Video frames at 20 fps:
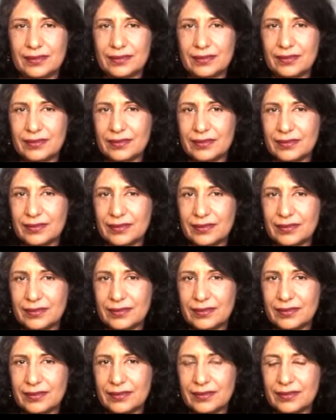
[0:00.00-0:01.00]

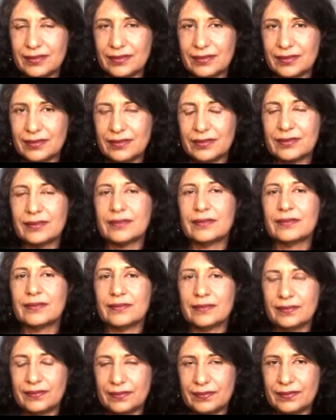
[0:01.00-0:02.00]

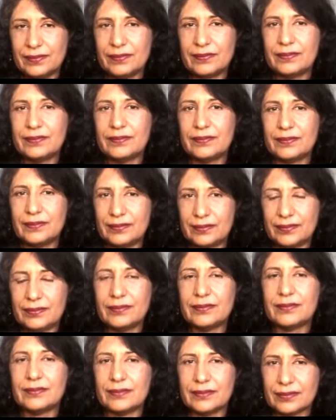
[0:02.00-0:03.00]

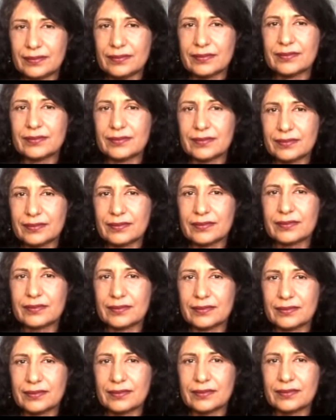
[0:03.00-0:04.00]

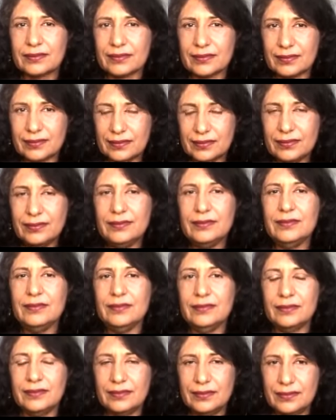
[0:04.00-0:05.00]

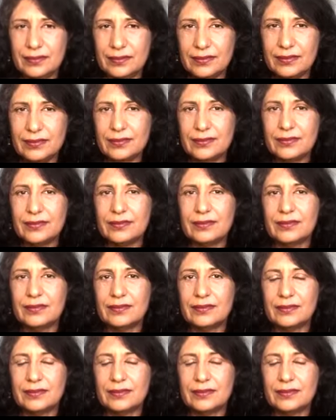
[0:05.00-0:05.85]
[no speech]